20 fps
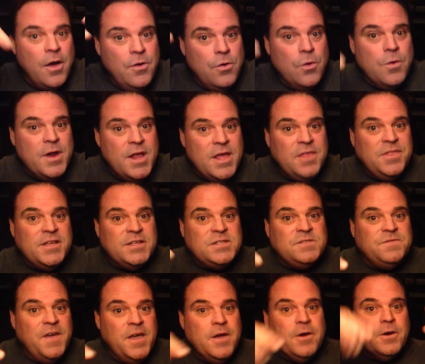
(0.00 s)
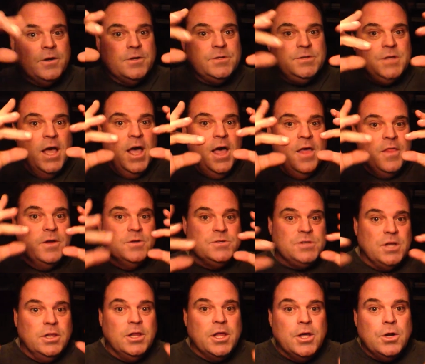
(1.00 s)
underneath his fingers, there's
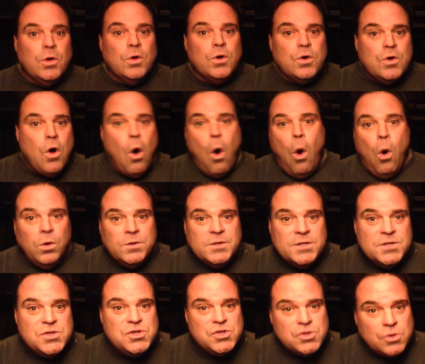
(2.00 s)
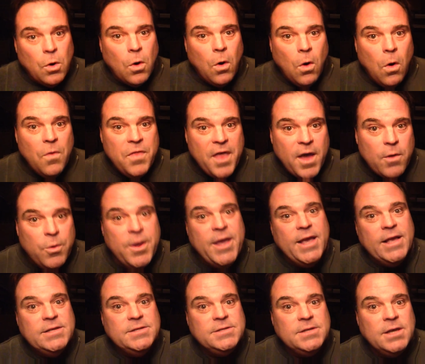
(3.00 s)
a little golden scroll that
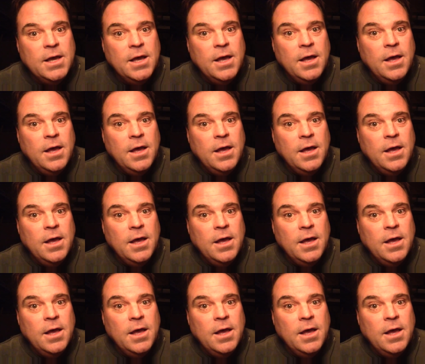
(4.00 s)
reads,